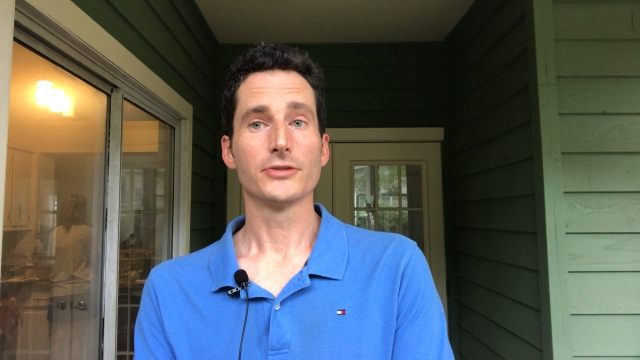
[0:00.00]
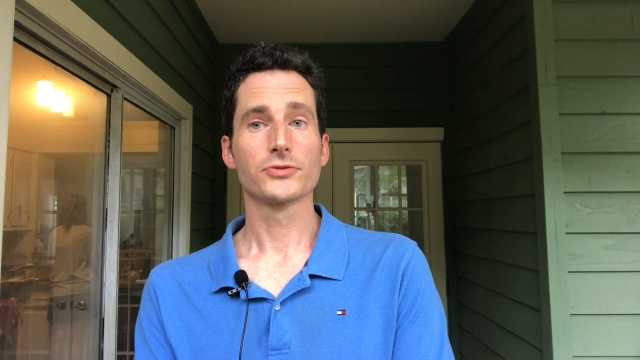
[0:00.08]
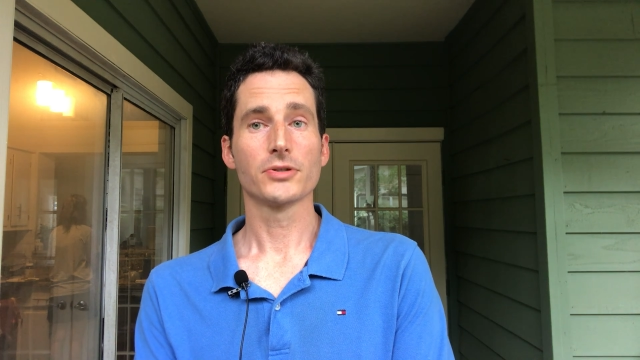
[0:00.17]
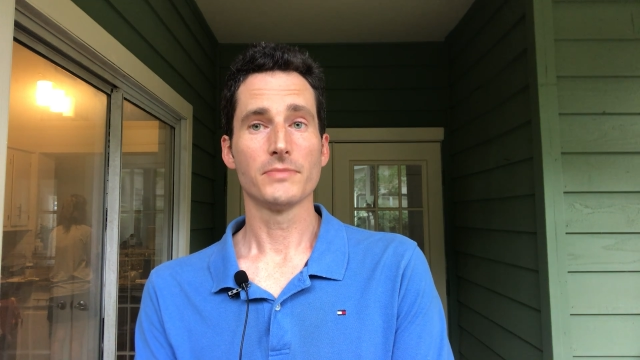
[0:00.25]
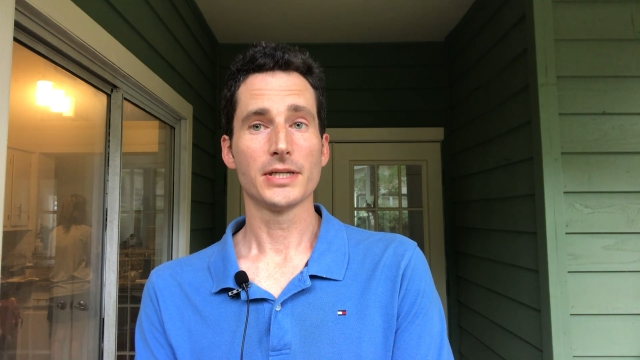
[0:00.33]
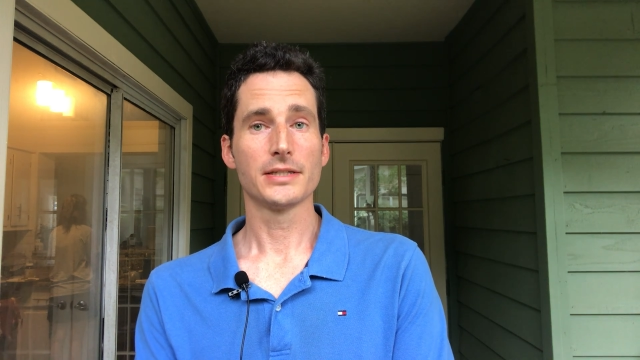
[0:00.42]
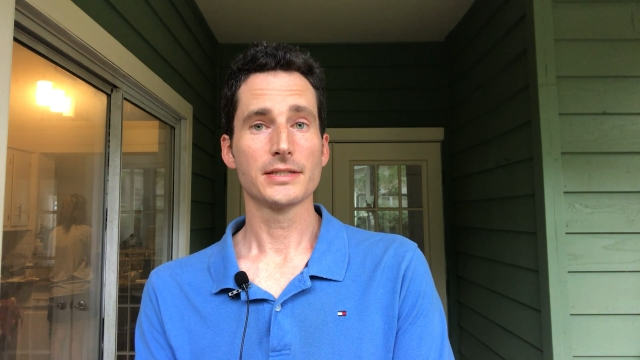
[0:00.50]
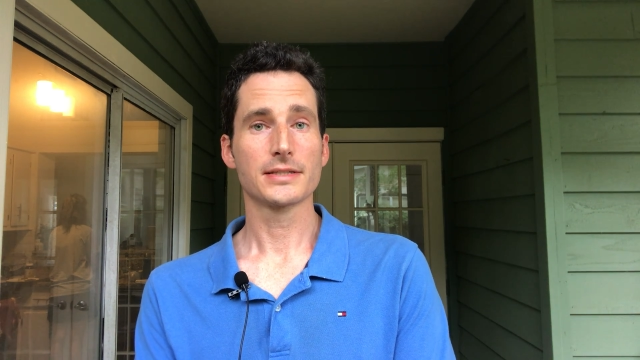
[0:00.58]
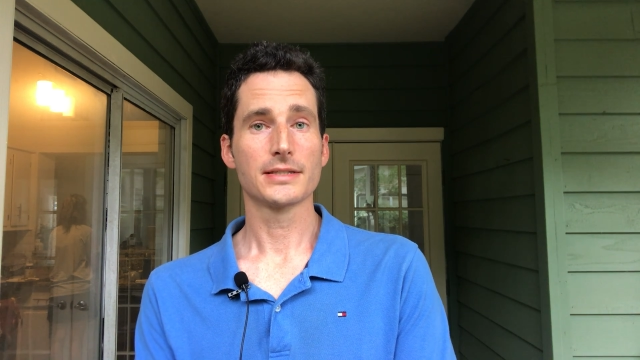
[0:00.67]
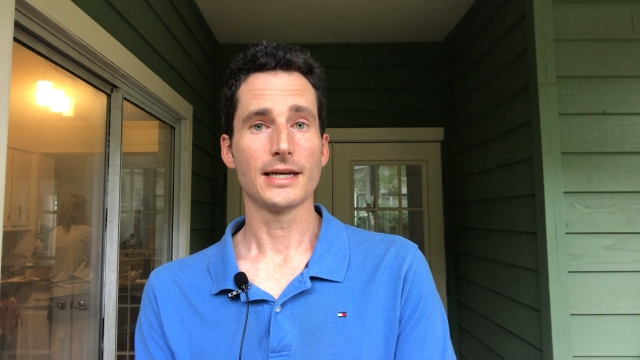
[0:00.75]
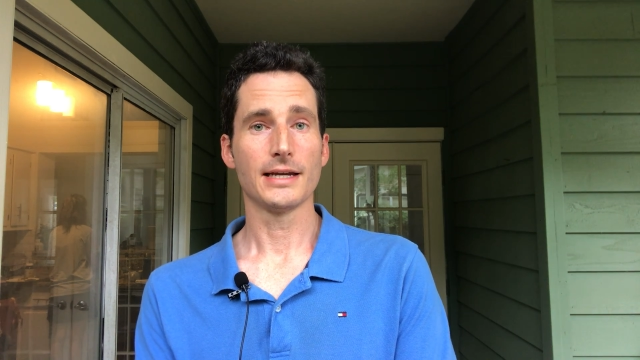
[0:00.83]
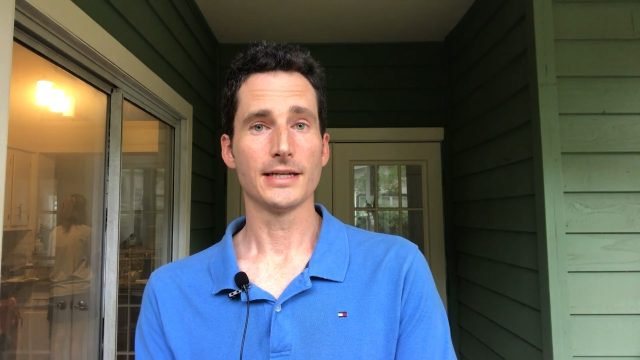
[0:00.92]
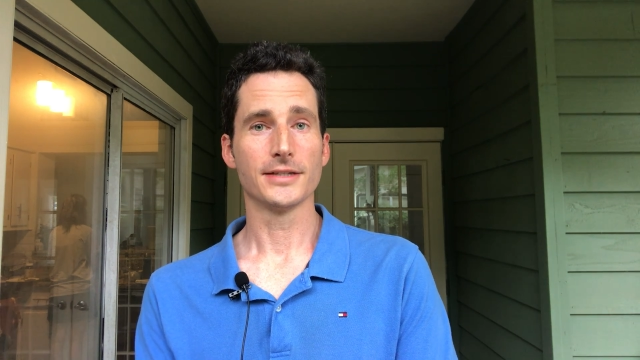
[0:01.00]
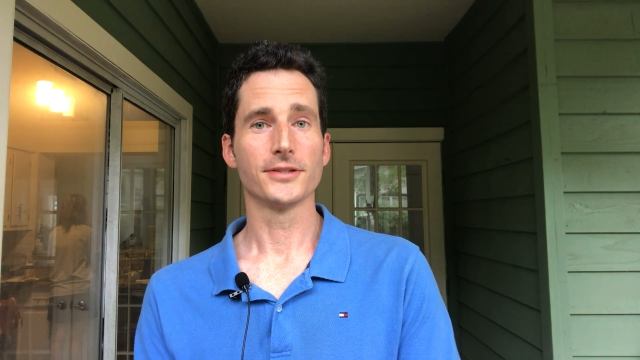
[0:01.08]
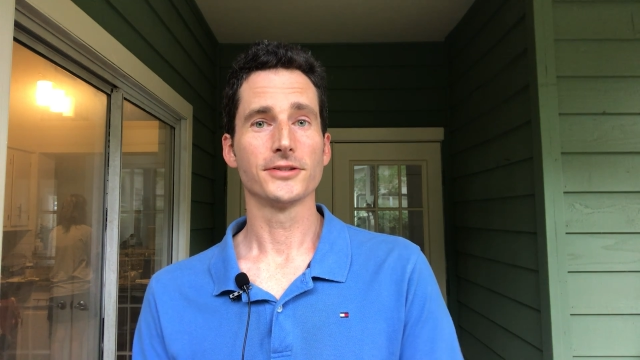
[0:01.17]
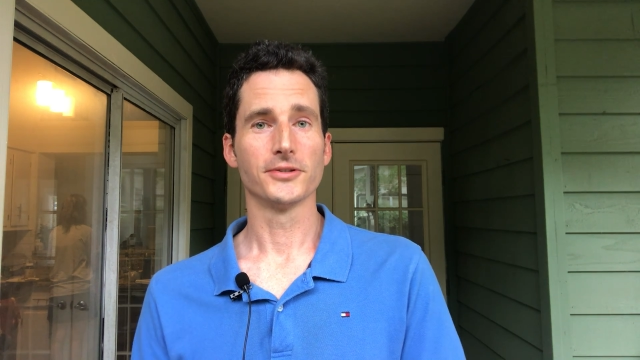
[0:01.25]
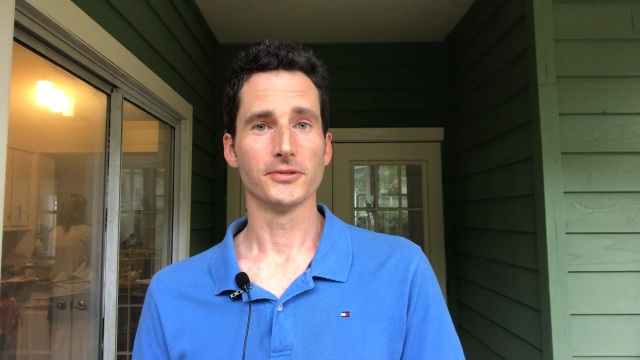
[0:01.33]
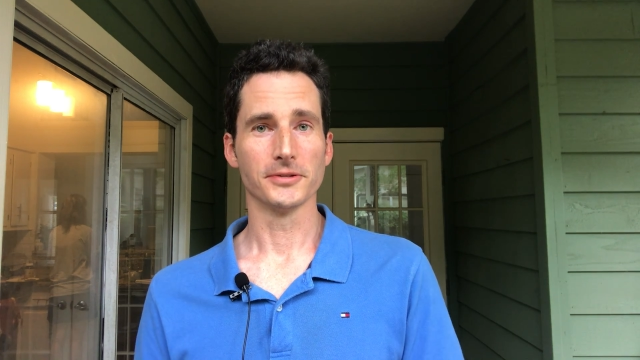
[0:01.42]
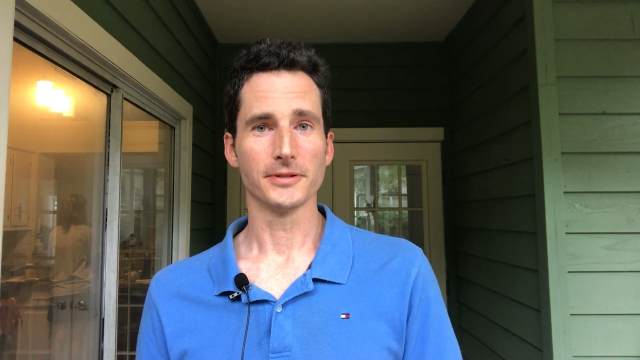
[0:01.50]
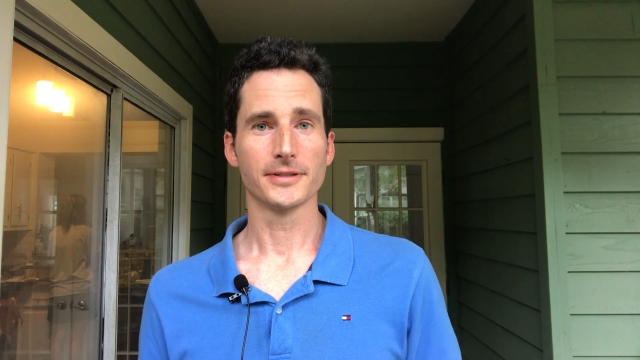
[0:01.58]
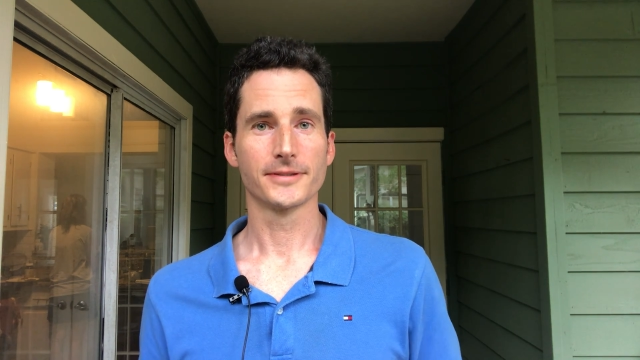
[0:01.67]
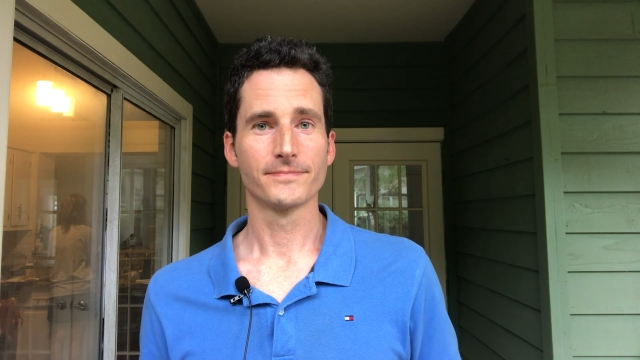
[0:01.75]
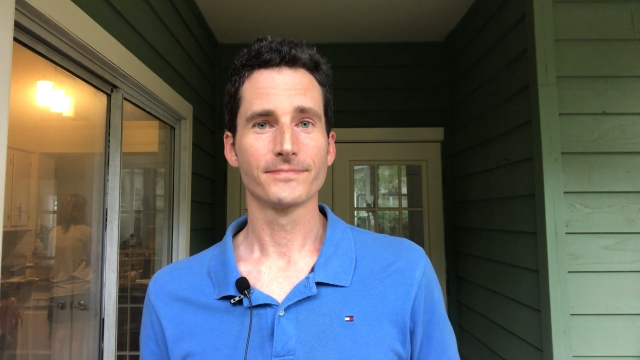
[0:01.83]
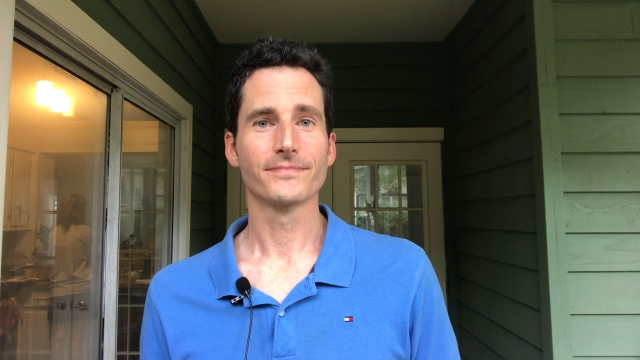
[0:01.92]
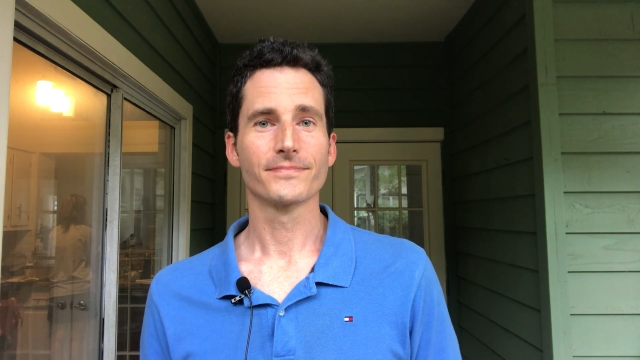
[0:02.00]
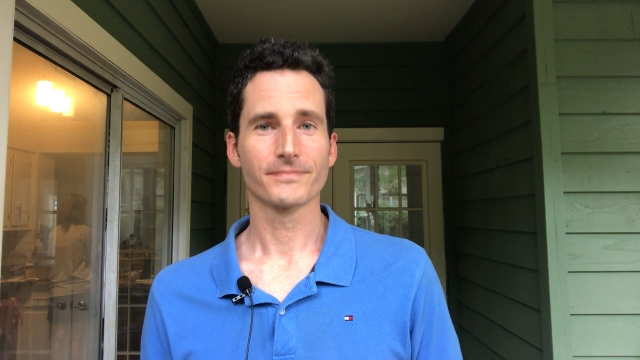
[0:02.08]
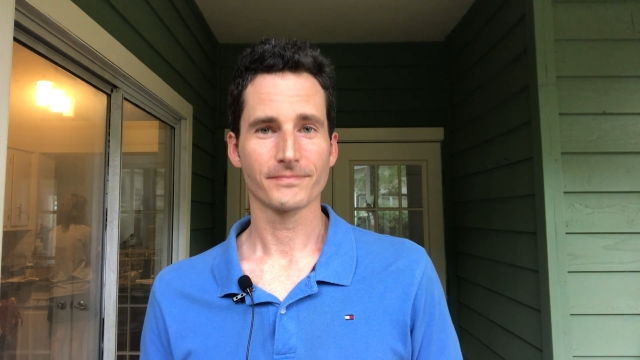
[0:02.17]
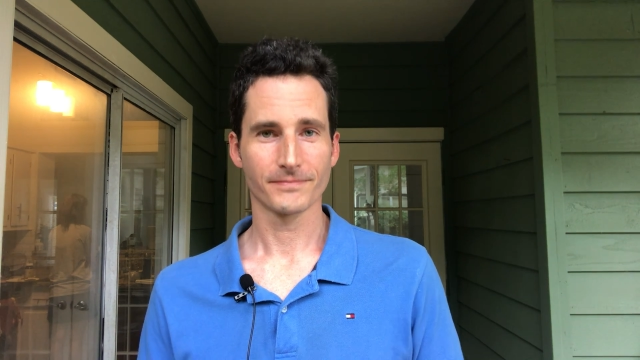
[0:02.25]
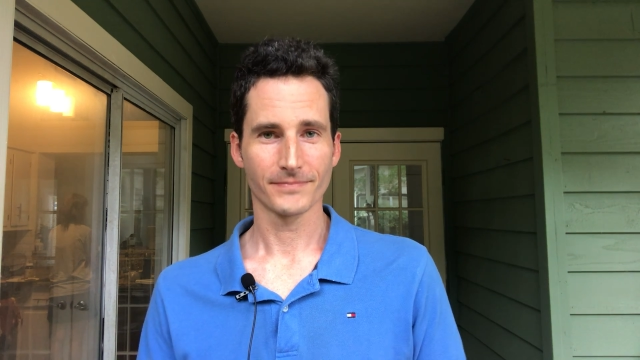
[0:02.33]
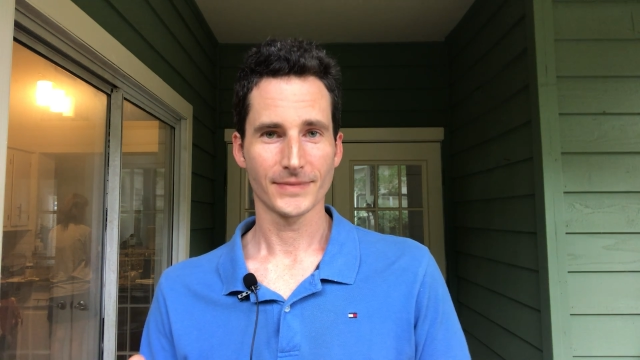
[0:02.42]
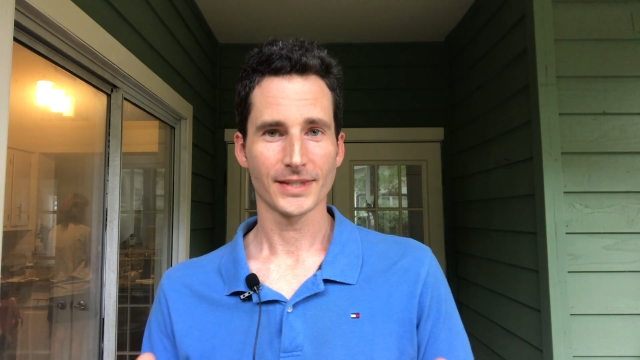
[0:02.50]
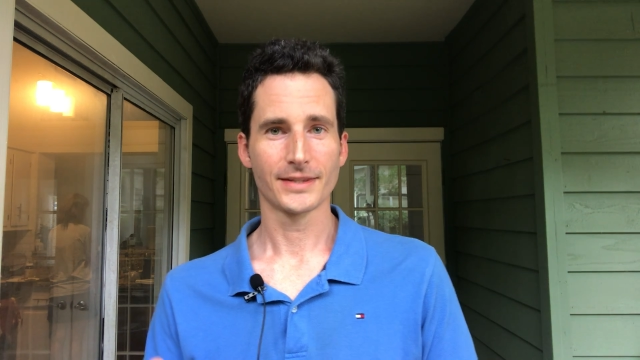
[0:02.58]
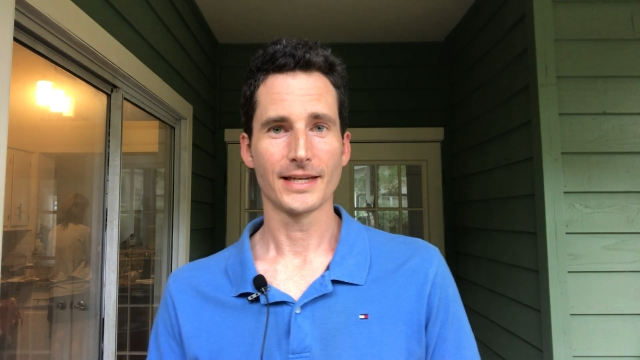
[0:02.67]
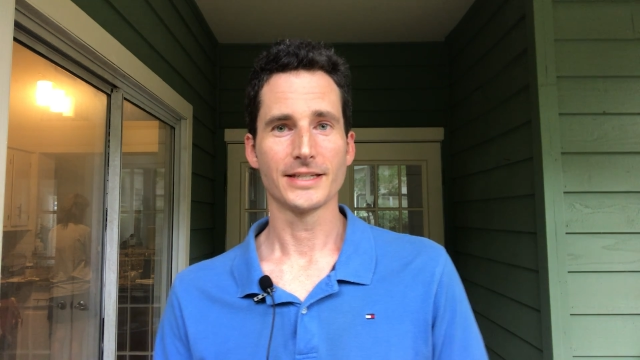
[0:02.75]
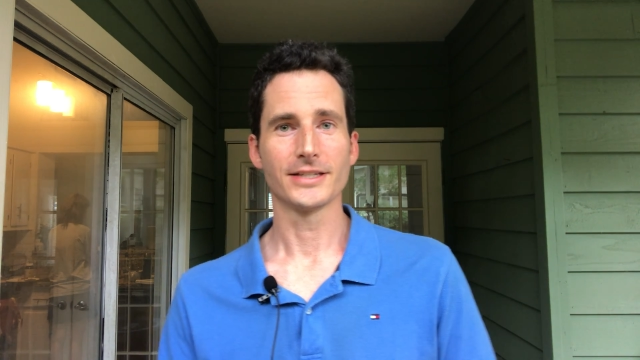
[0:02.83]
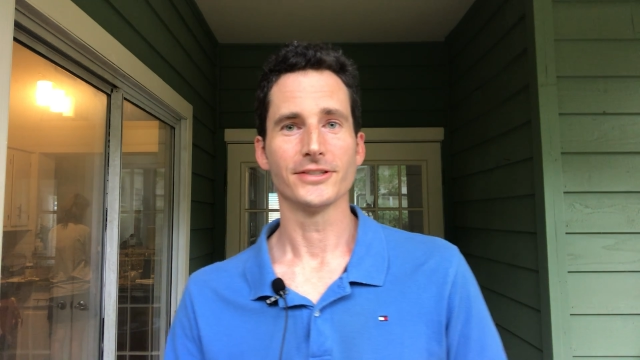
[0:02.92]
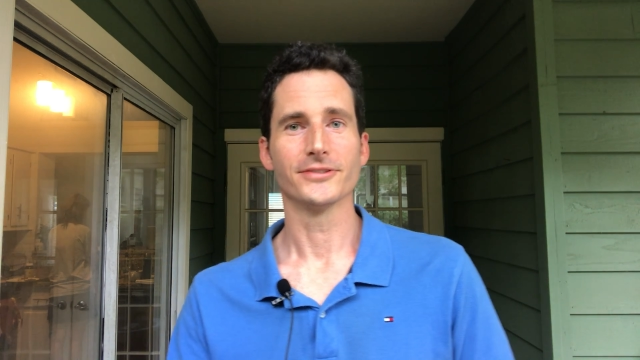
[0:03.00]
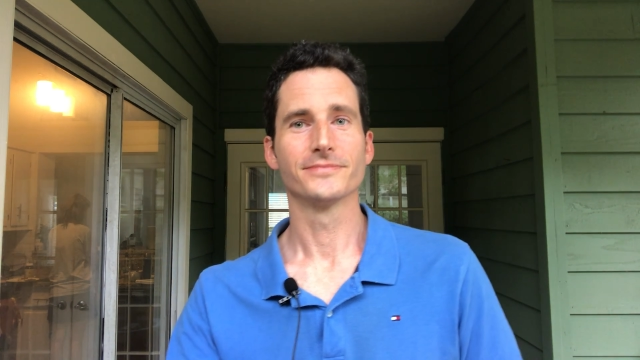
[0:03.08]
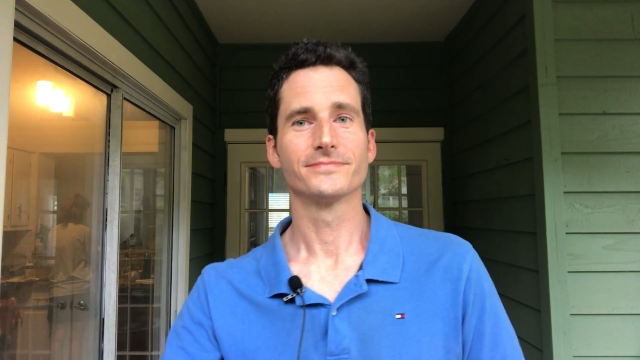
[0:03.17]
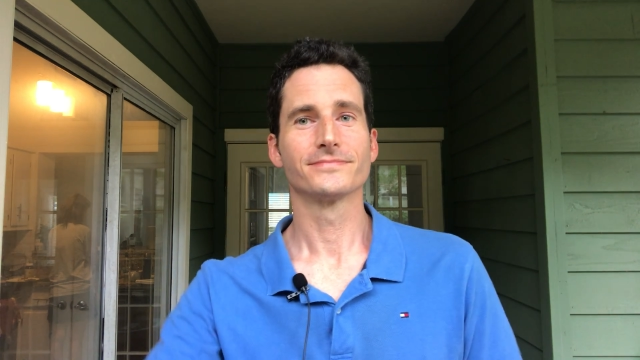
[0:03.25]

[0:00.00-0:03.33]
tremendous day in the Lord. Thank you.